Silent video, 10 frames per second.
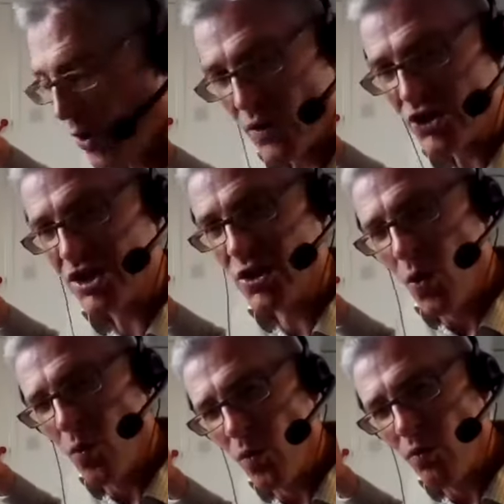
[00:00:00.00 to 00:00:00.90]
which is
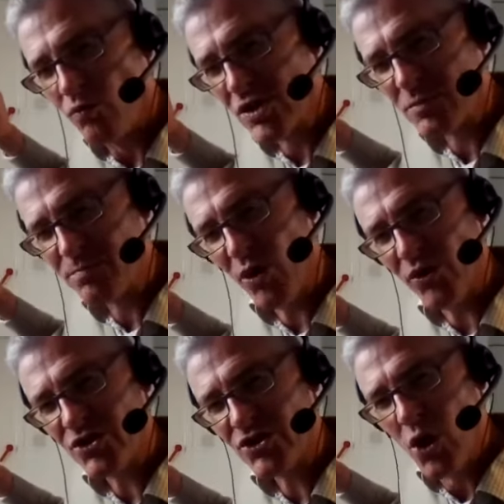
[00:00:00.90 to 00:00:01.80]

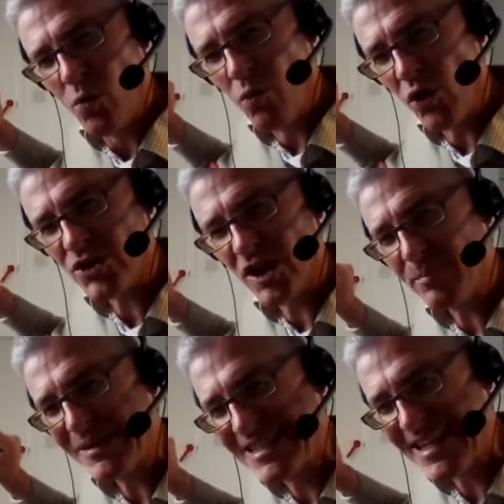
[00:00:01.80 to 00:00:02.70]
response. What are the
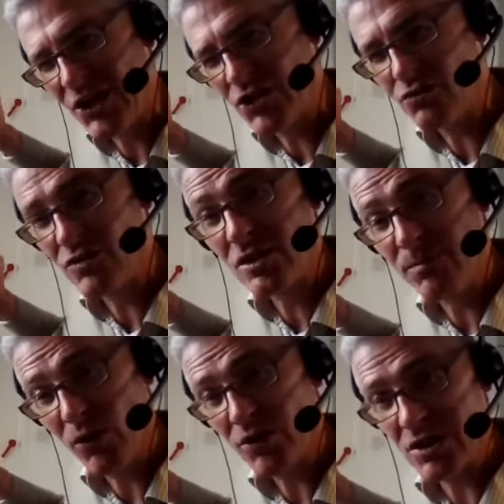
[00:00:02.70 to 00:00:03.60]
potential
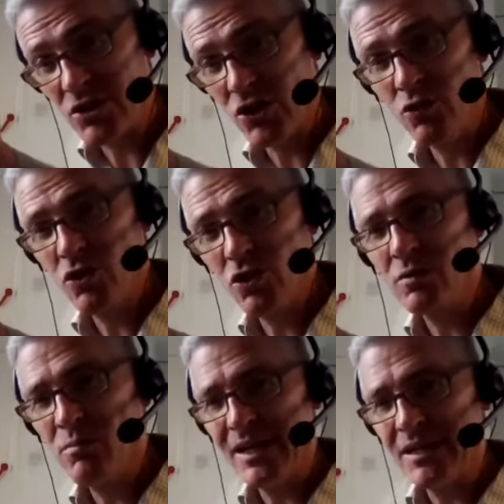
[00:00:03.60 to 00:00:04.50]
responses you could
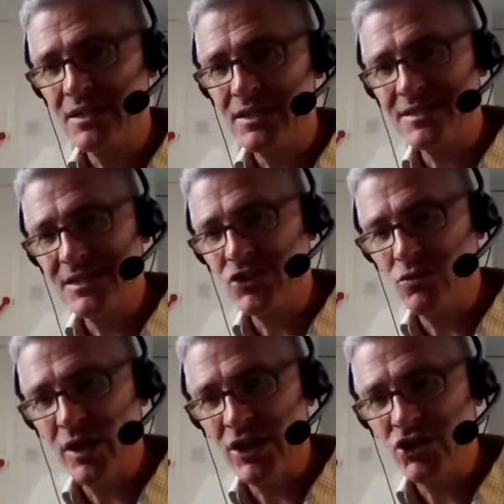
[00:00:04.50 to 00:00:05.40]
make to this
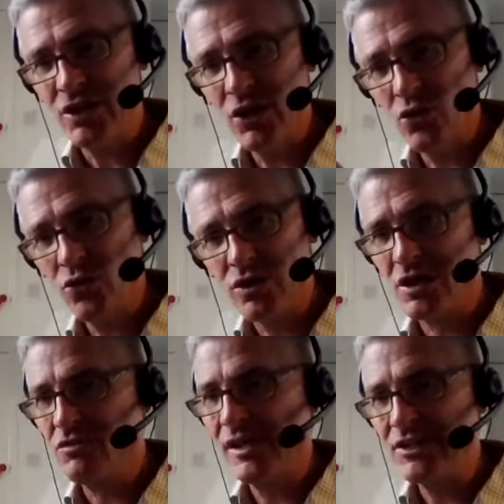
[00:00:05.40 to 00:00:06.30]
situation in order to
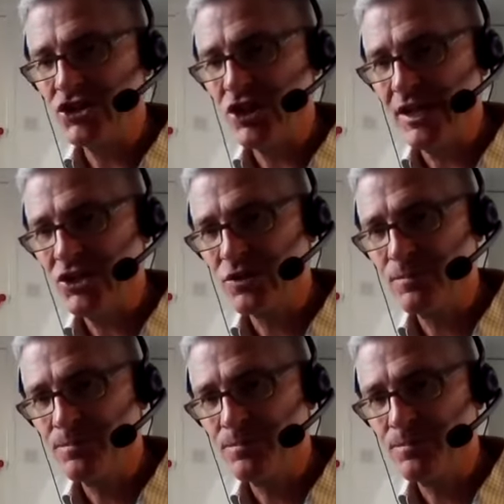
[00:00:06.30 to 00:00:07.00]
create change?